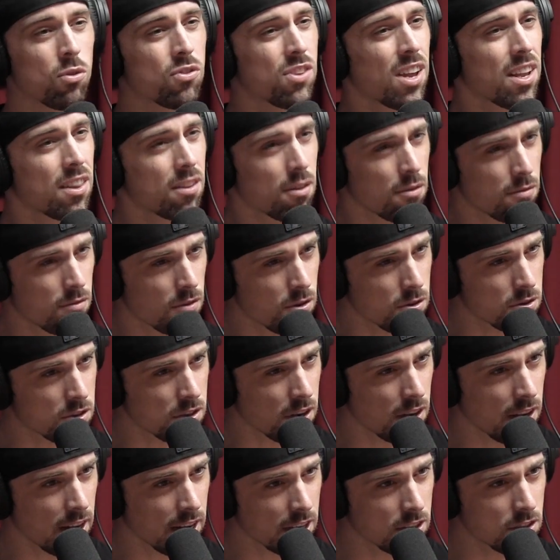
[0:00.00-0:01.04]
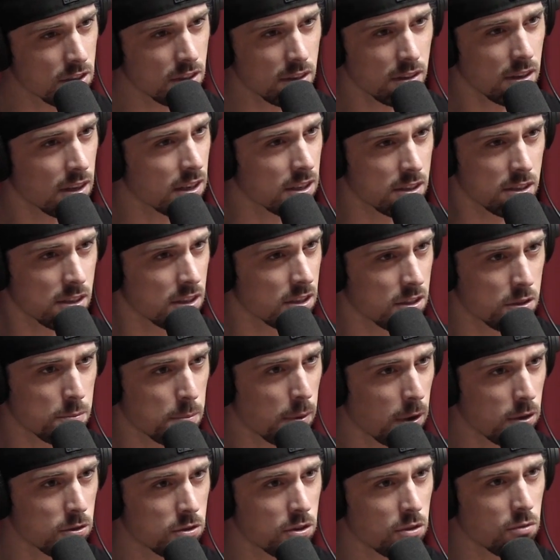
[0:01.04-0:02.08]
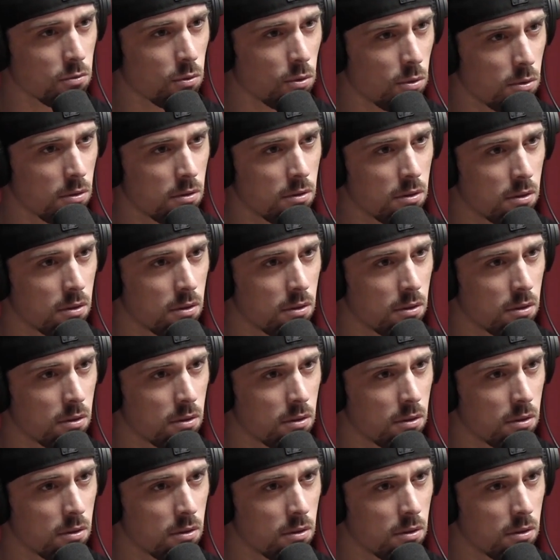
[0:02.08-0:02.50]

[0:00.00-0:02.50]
was that their first election, like, since Belgian rule?